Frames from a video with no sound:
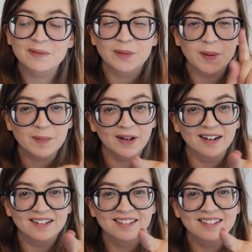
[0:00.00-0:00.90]

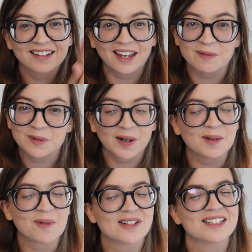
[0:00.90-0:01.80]
Remember, keep
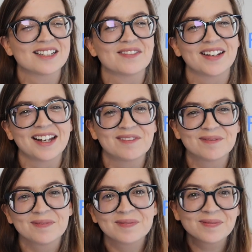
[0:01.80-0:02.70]
spreading positivity.
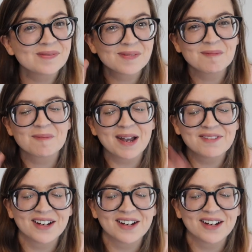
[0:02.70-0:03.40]
Bye,